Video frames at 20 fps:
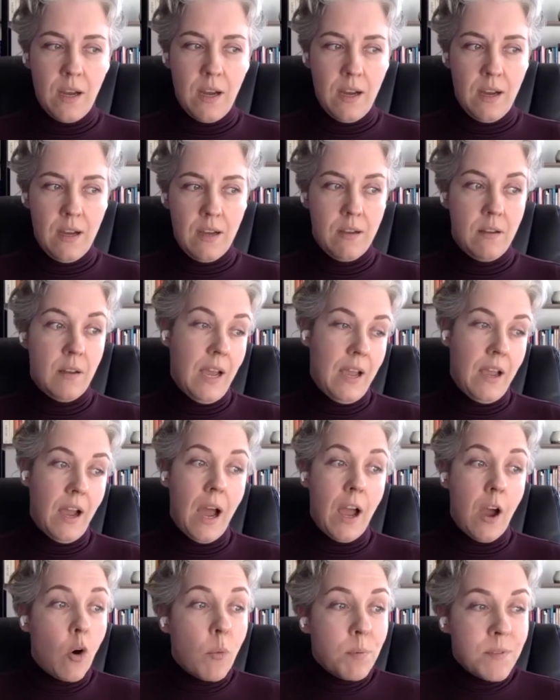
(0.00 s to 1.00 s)
Uh, I,
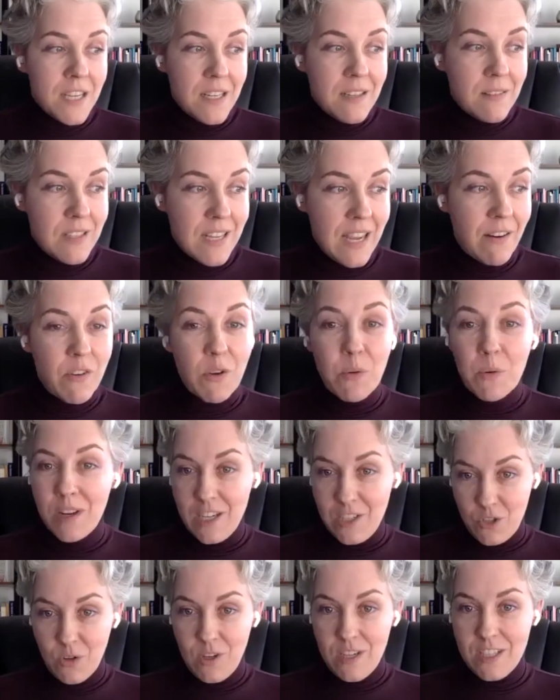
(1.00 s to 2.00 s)
I, hope that everyone
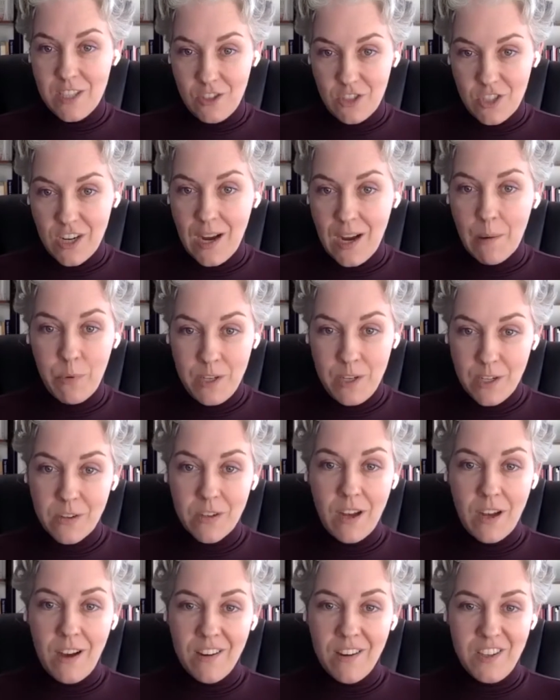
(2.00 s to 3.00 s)
enjoys their job. We don't
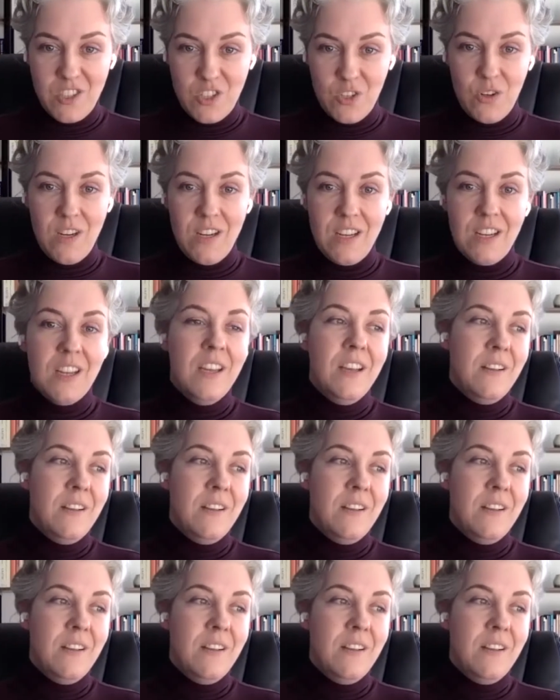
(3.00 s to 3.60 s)
all enjoy